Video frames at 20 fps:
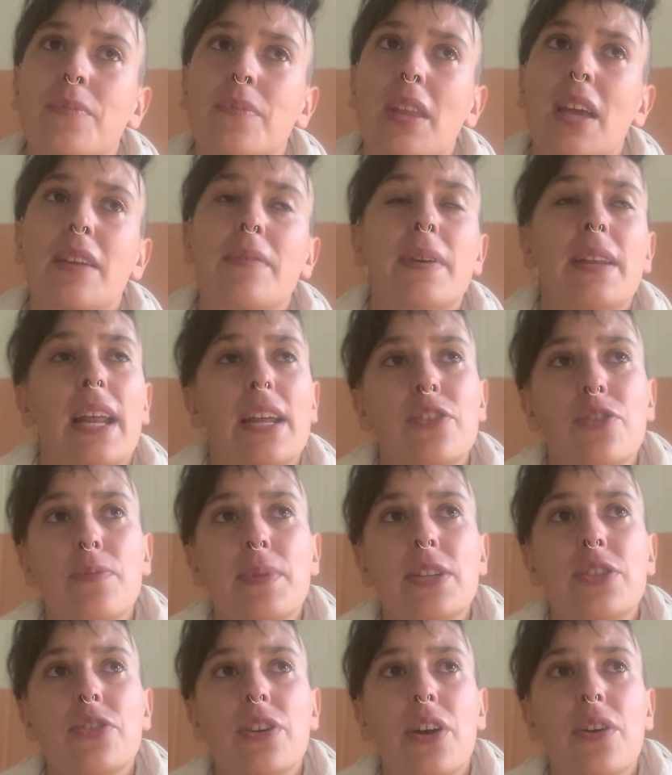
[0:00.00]
even
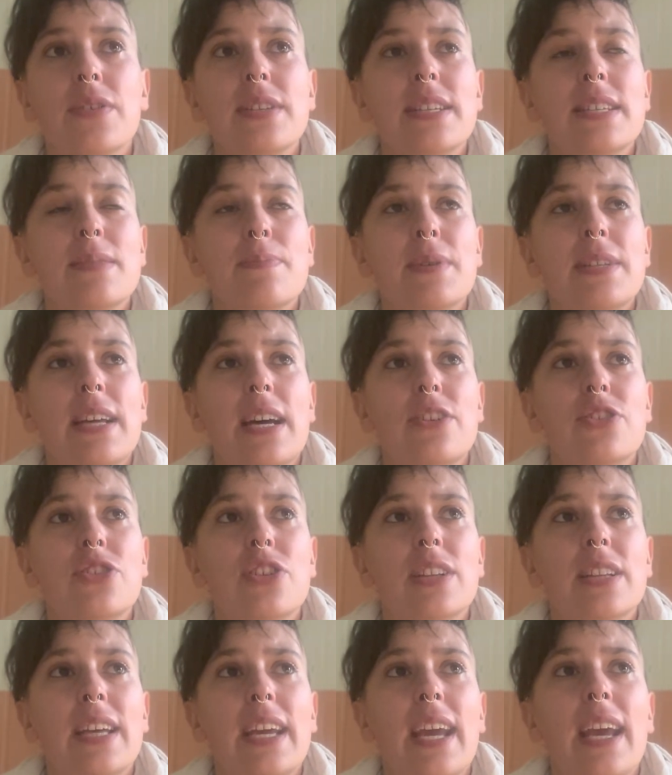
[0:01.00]
endometriosis
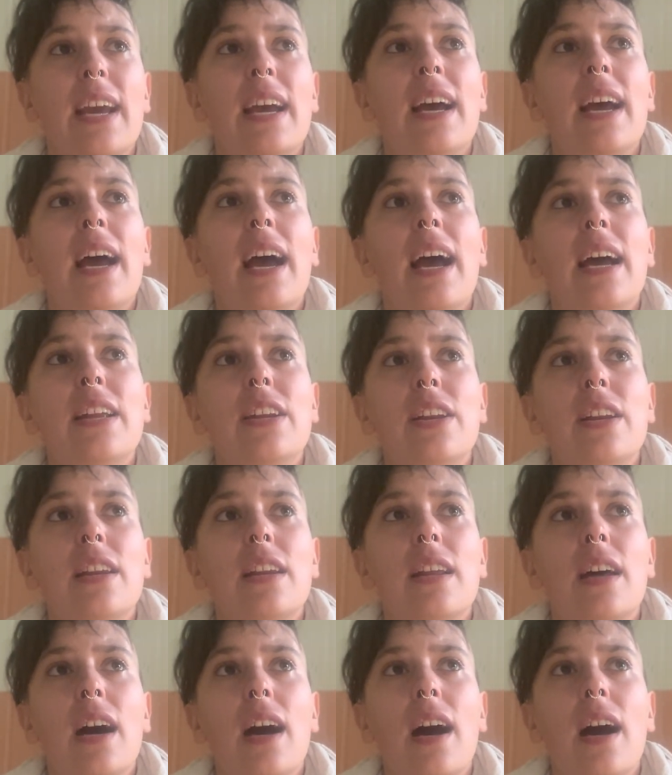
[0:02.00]
potentially,
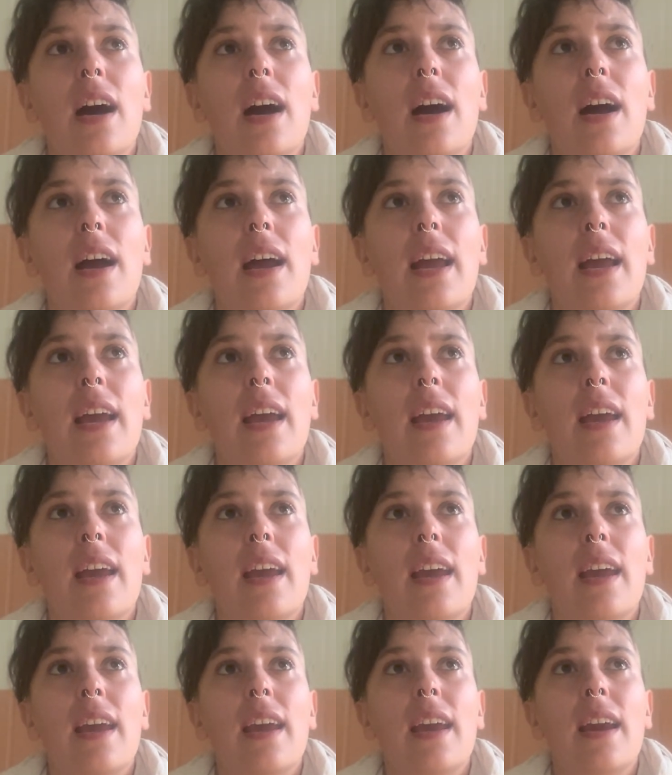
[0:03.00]
and
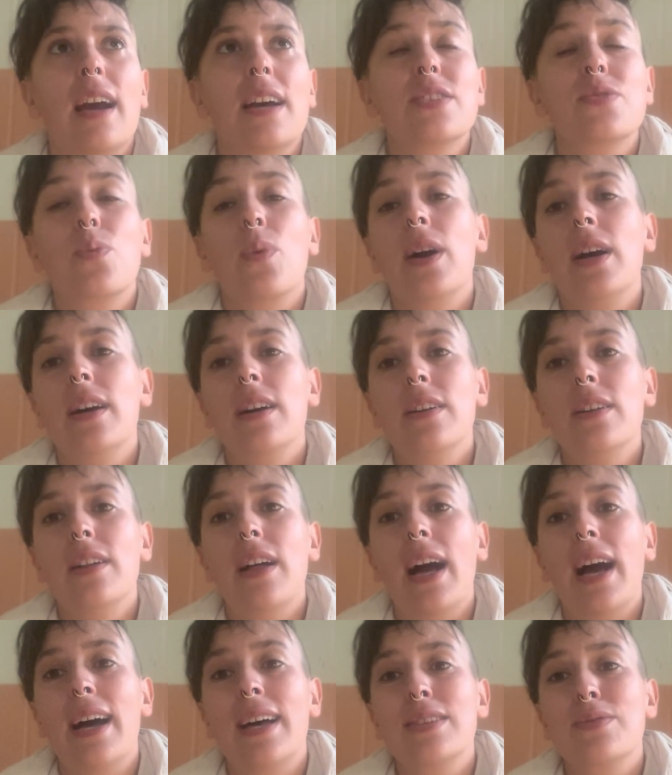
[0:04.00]
as well
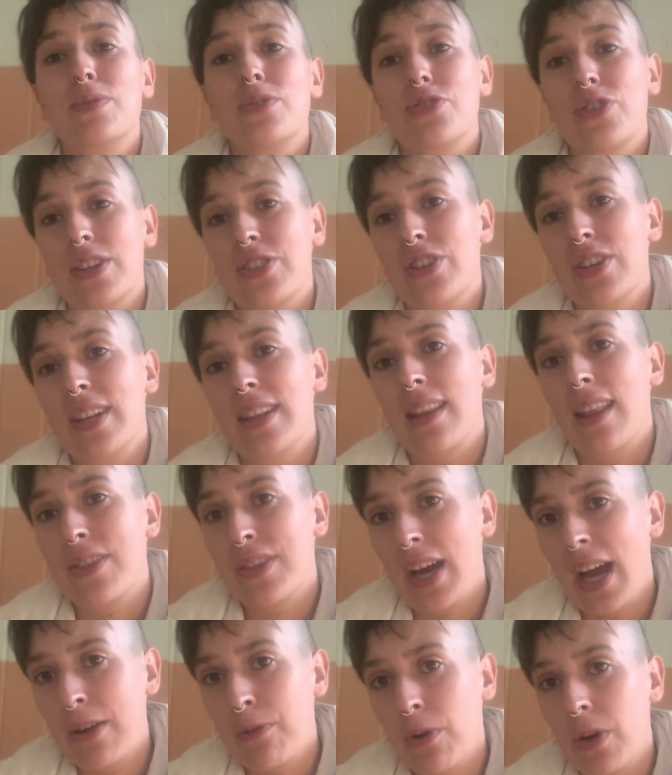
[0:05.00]
as restriction in the
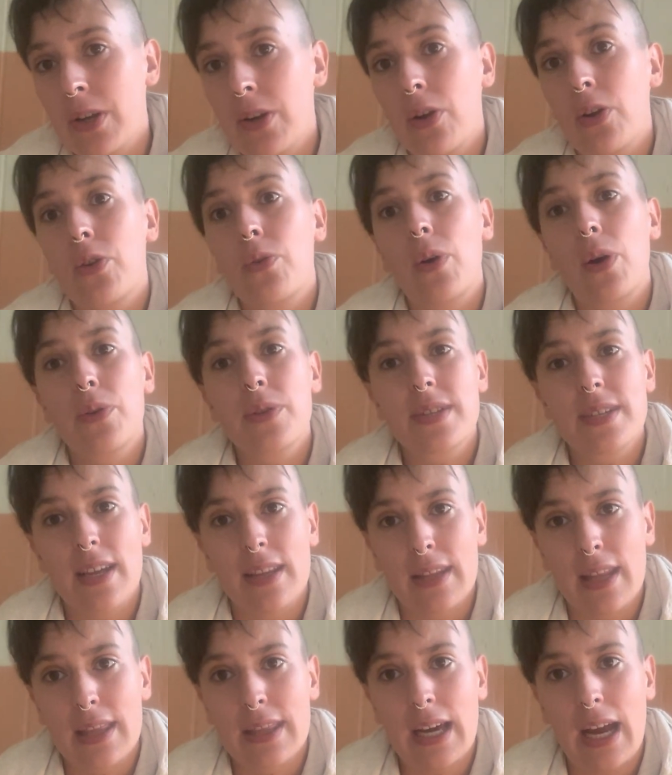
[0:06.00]
thyroid or growths
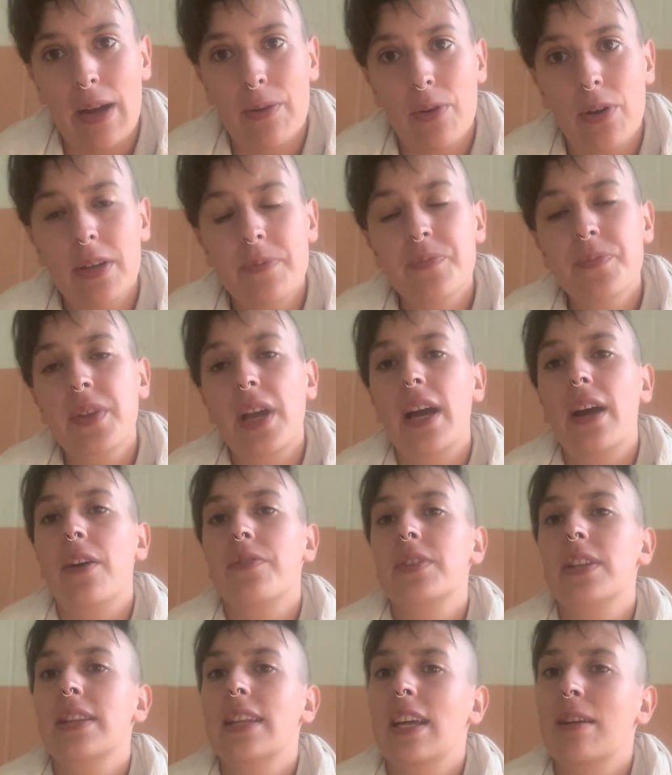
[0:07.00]
on the thyroid. I
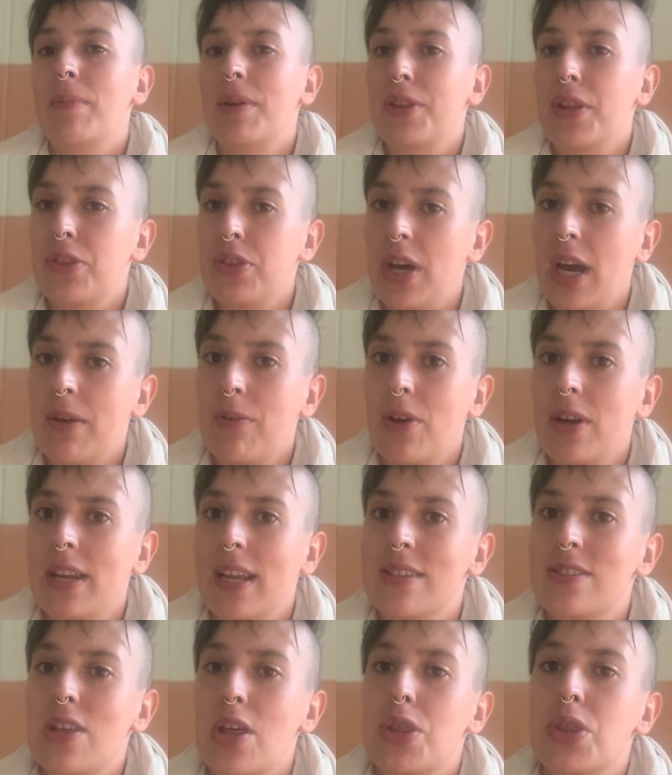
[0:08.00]
often think about the thyroid
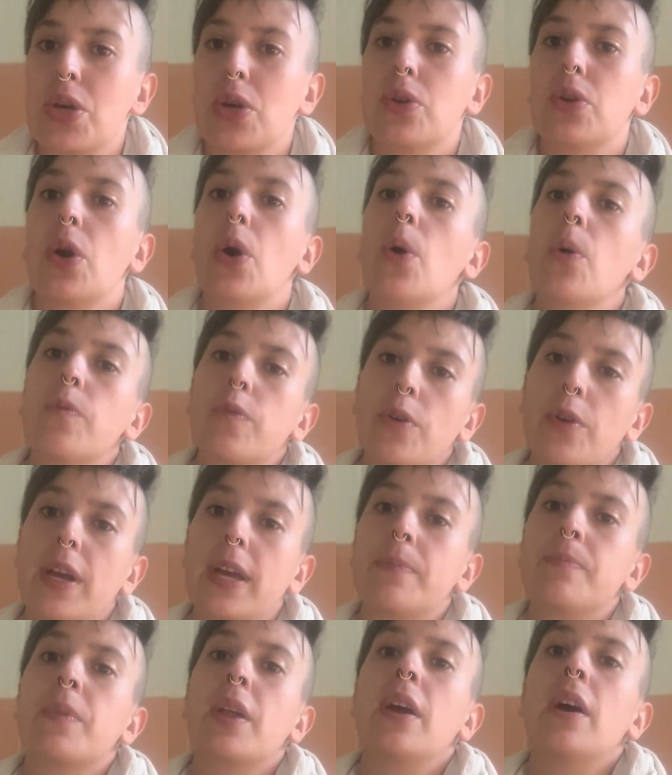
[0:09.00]
as the third
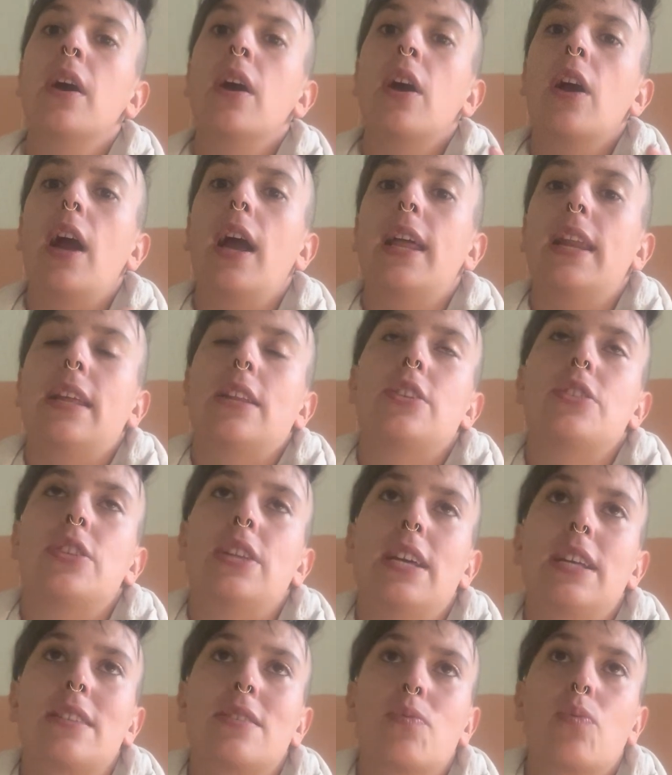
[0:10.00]
ovary, right? And
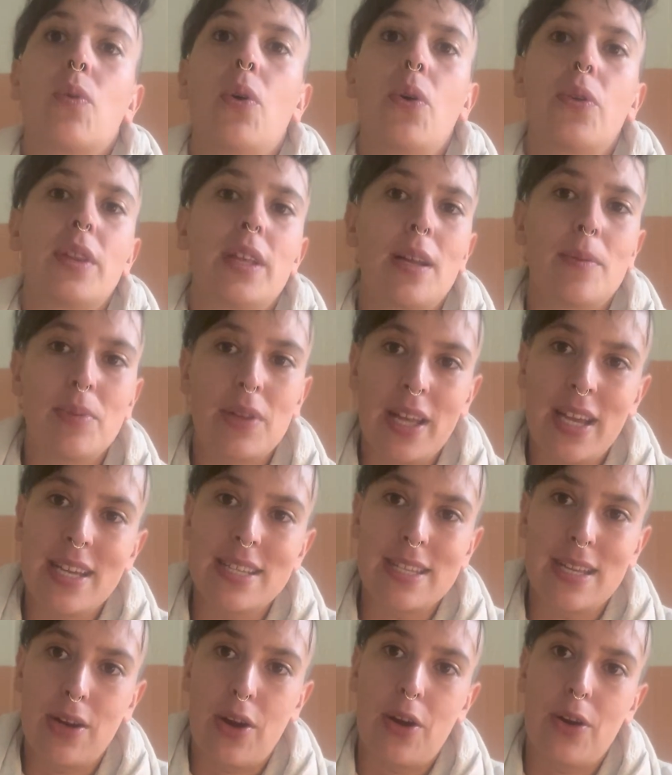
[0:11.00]
its role that it plays
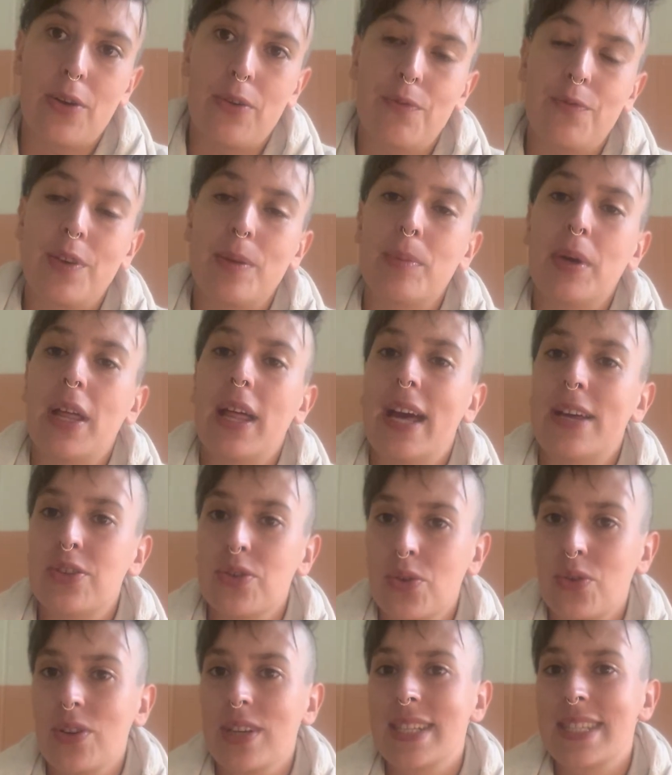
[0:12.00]
in our female
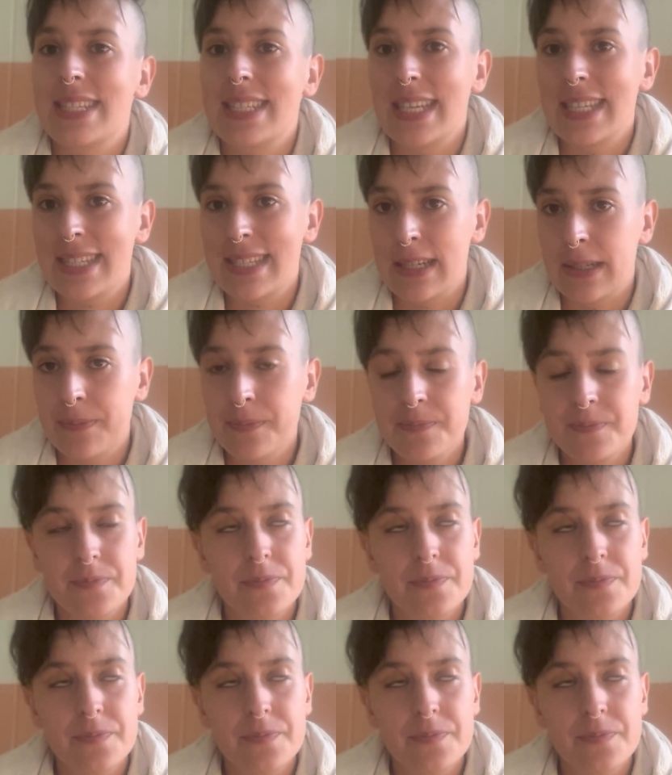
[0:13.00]
endocrine system,